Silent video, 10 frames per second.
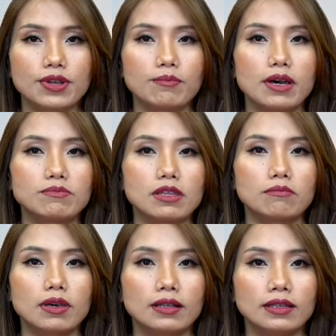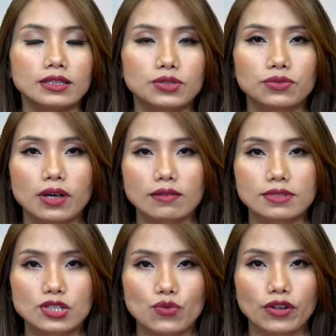Amendment Bill
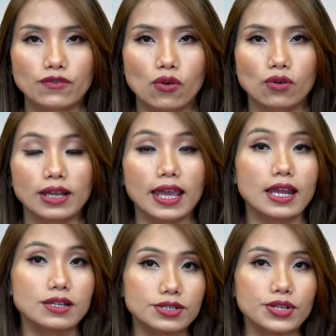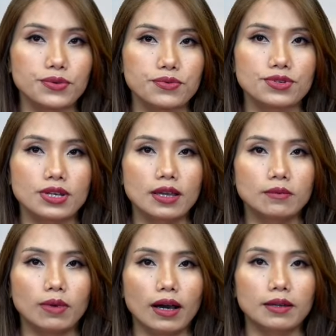2024, introduced
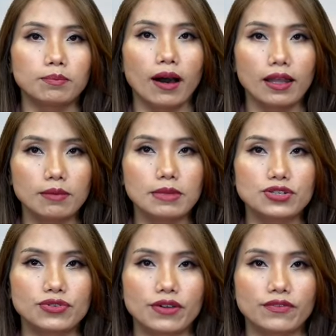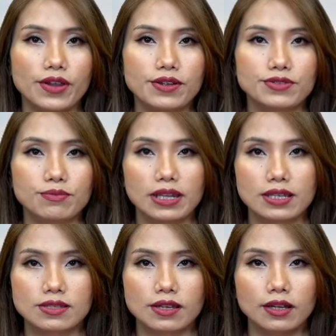by Parliamentary Affairs
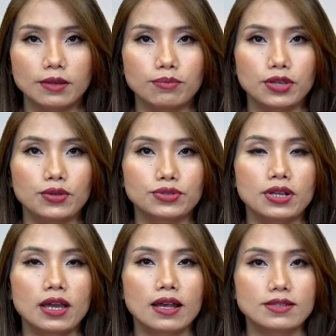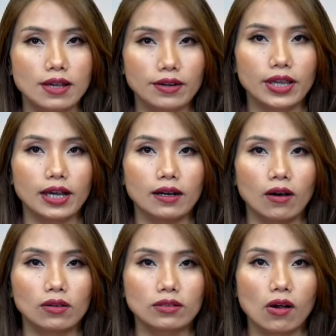Minister Piyush Hazarika
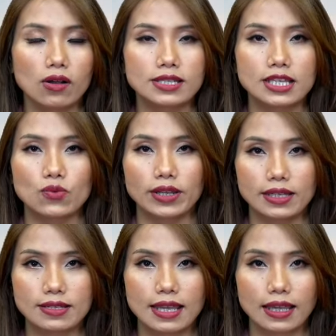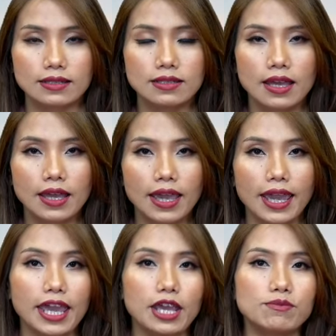on August 22nd,
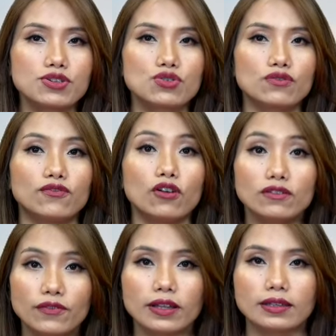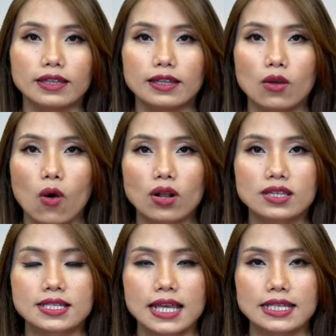aims to fulfill the
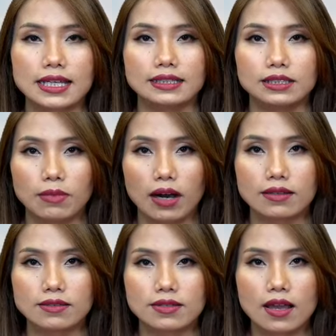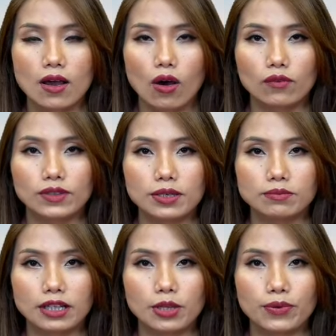long-standing demands of the
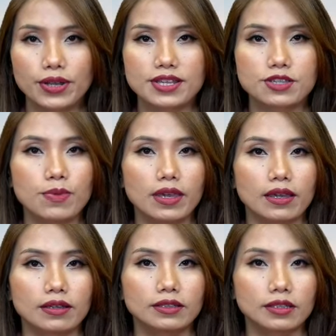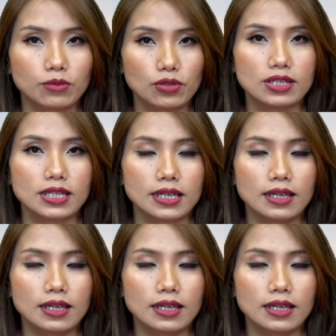Manipuri-speaking community.